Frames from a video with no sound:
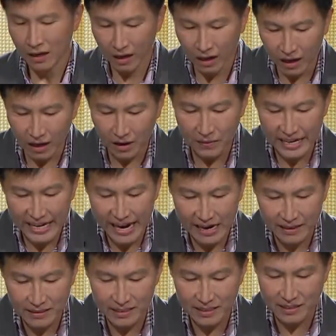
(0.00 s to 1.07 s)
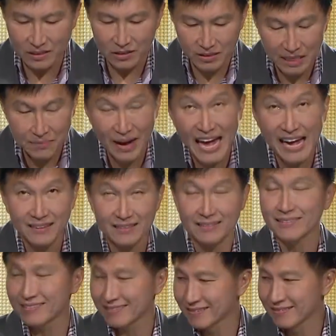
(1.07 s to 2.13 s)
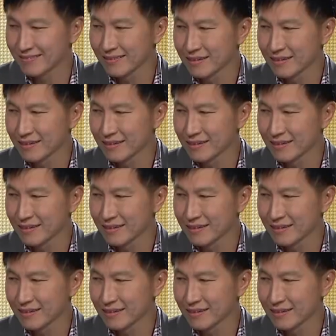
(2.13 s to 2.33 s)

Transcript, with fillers: only answers to demands,